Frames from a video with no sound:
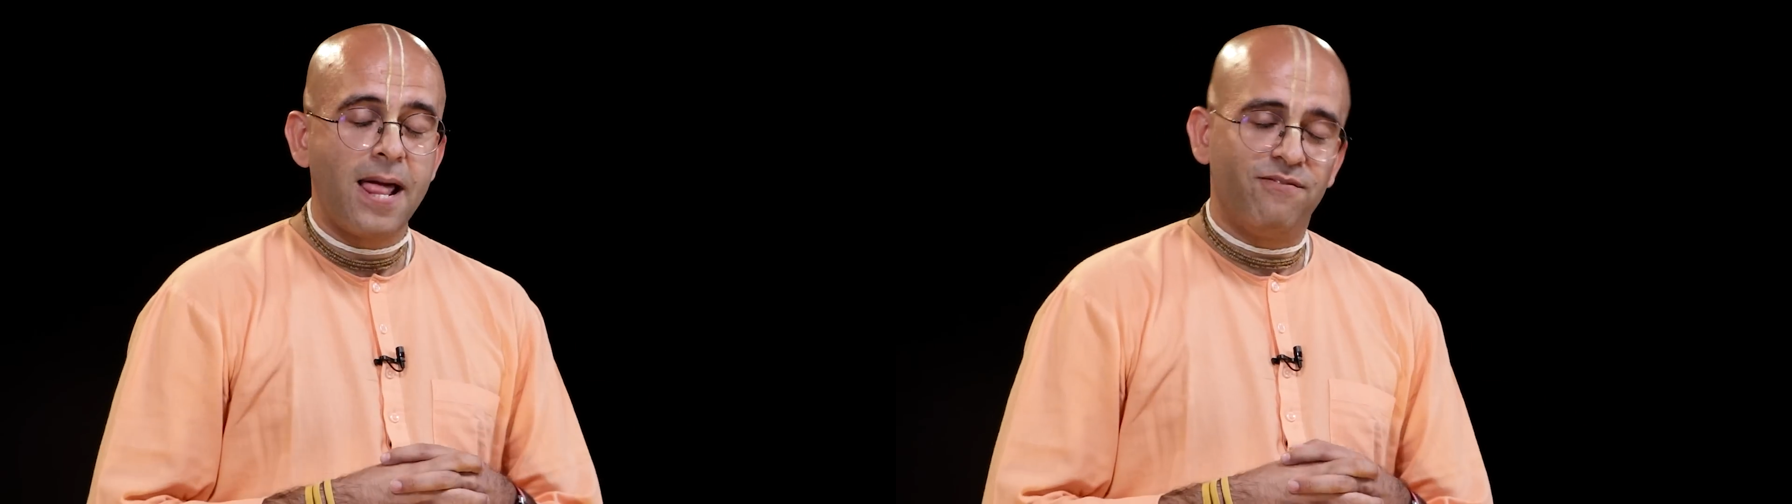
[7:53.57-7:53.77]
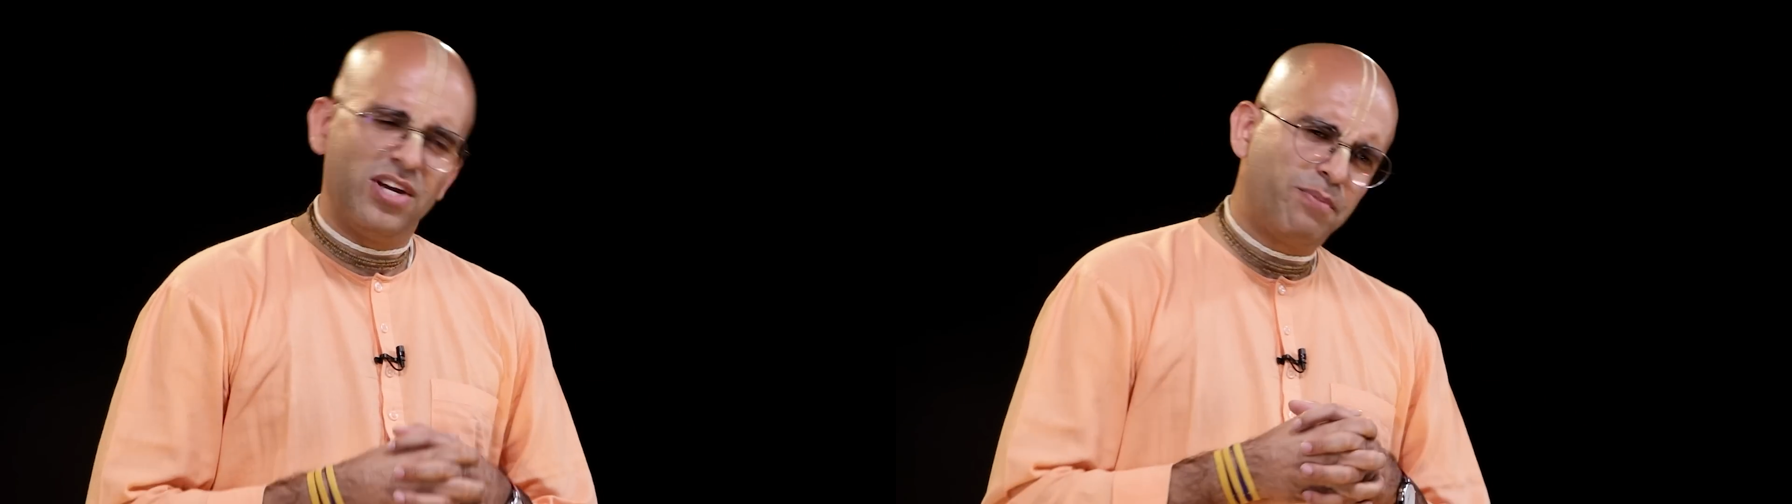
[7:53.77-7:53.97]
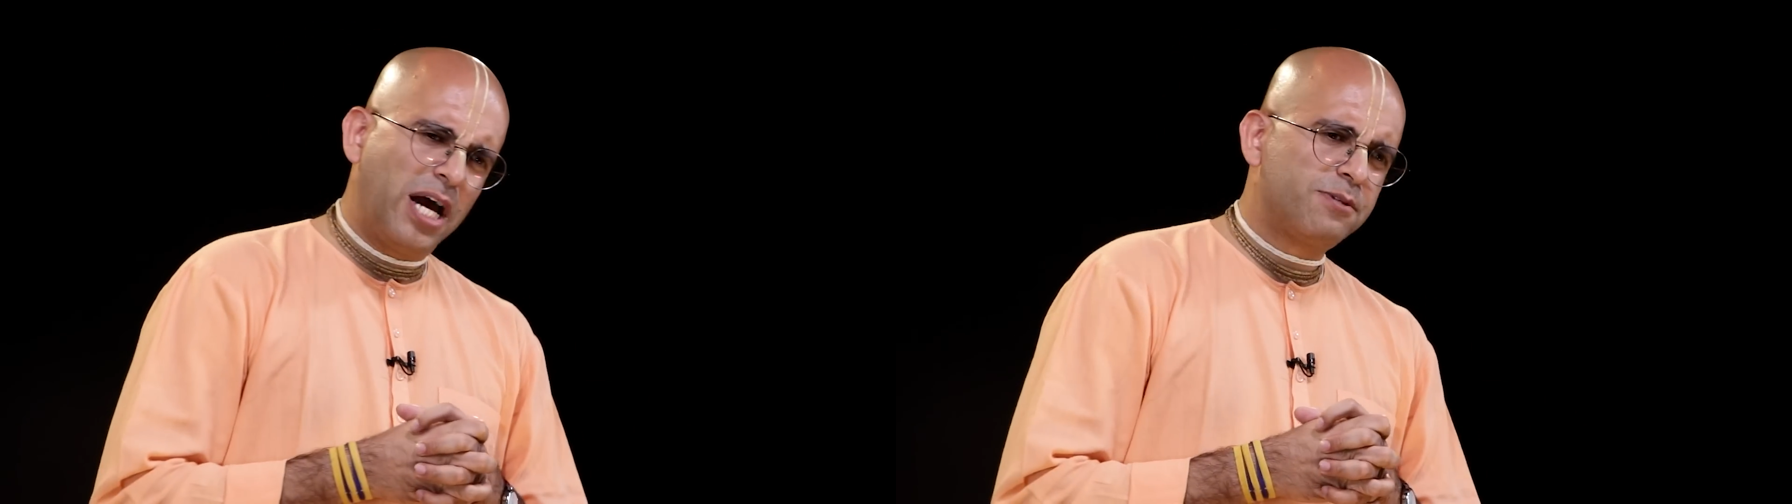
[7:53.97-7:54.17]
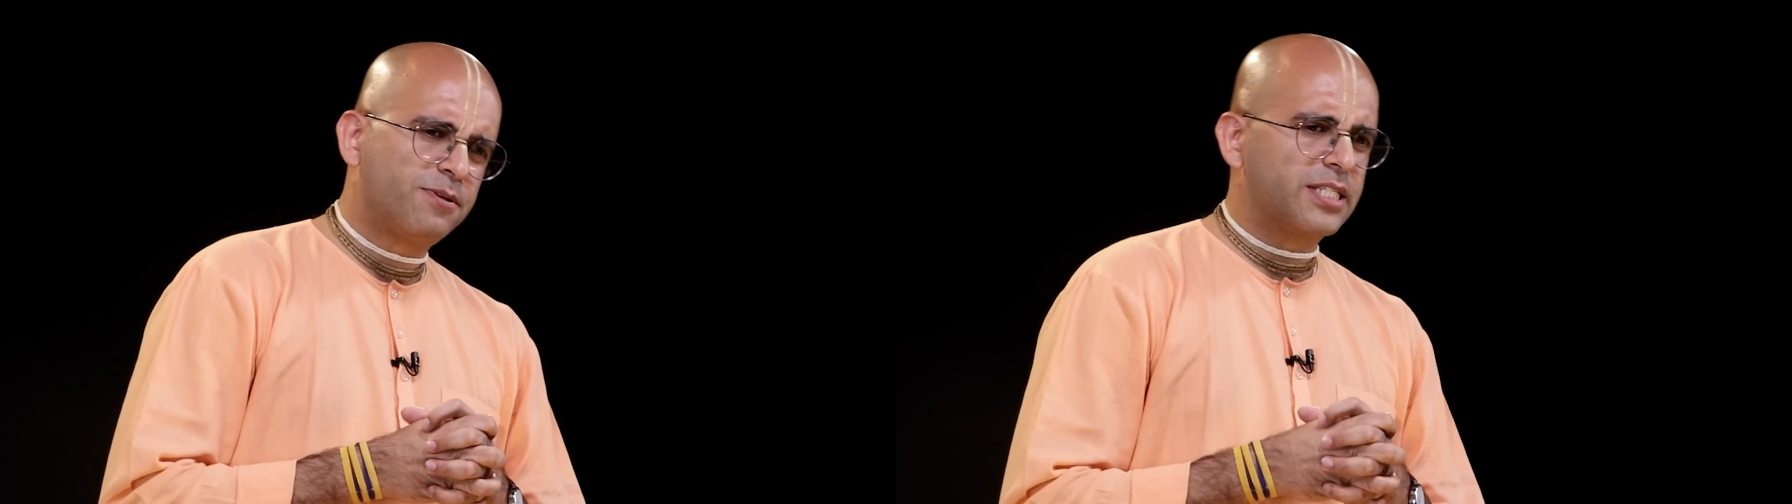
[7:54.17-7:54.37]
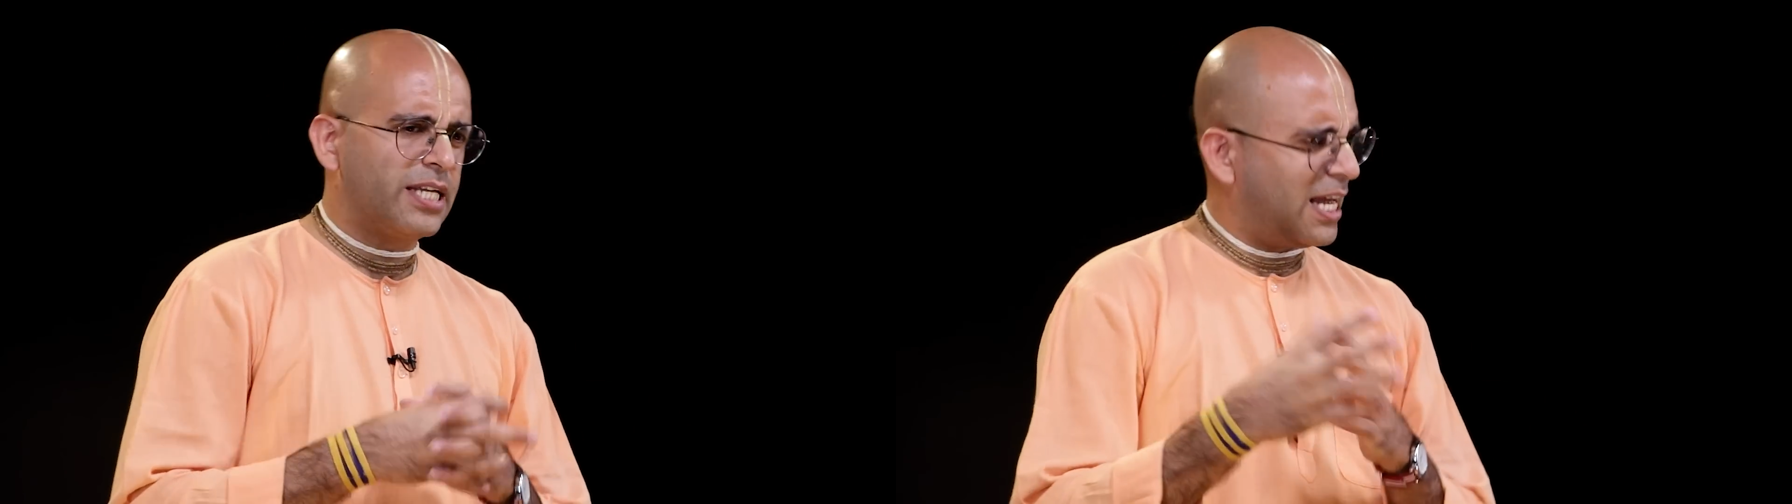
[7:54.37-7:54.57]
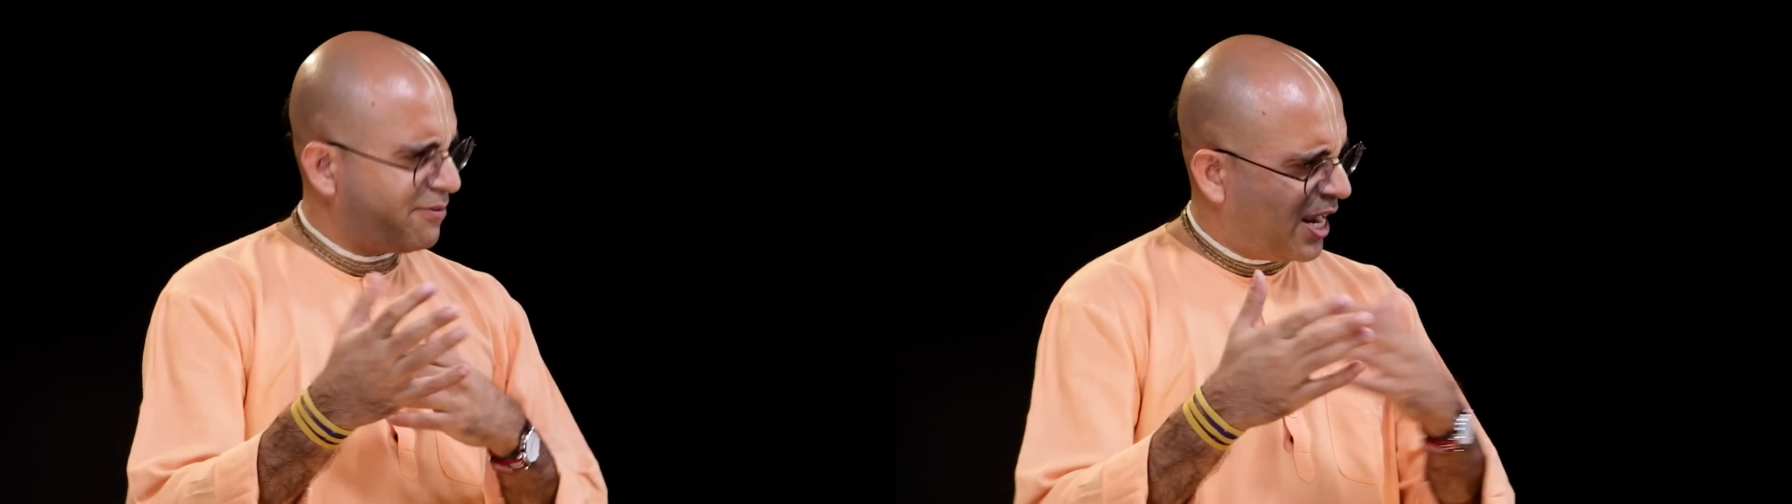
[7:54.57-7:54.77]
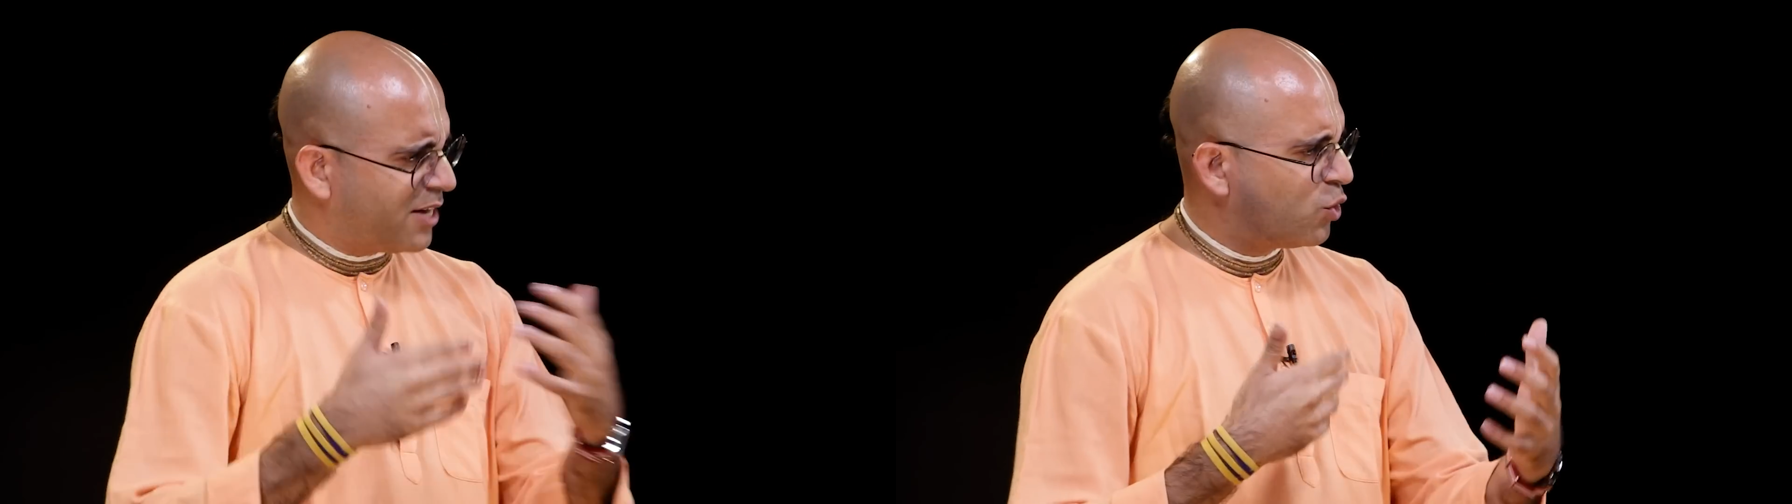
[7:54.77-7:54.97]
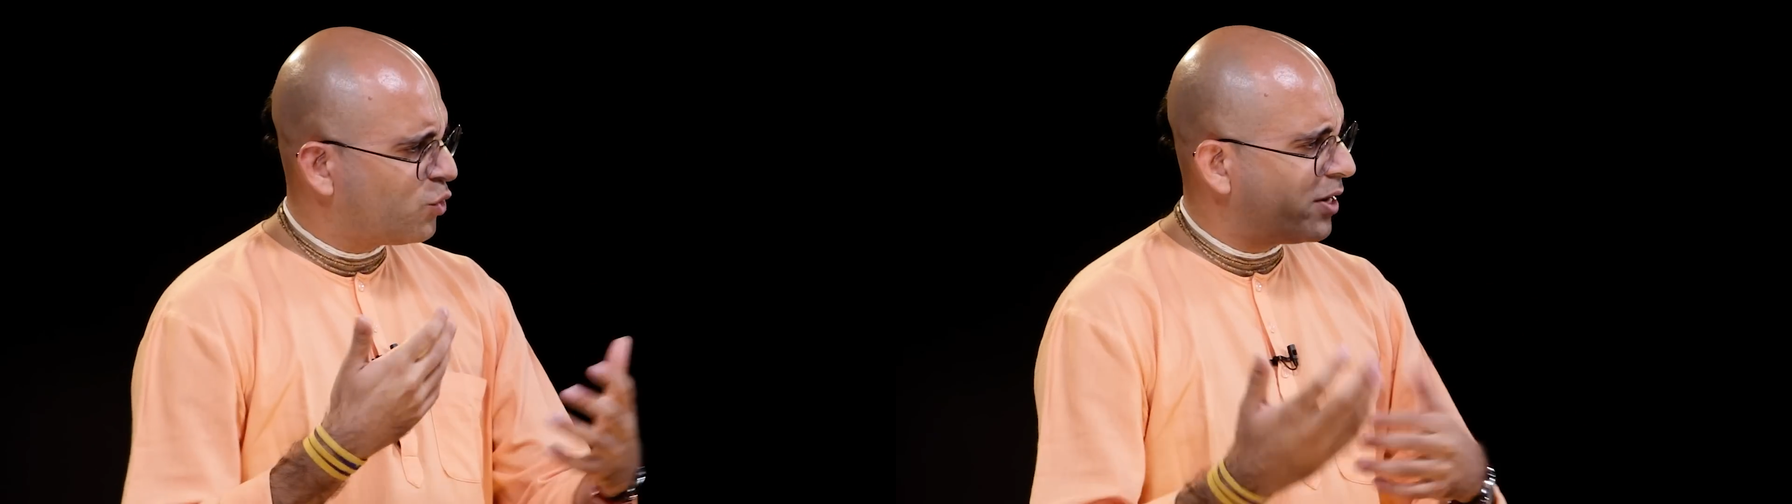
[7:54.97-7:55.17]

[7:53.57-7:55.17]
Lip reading: very pious person, and we had good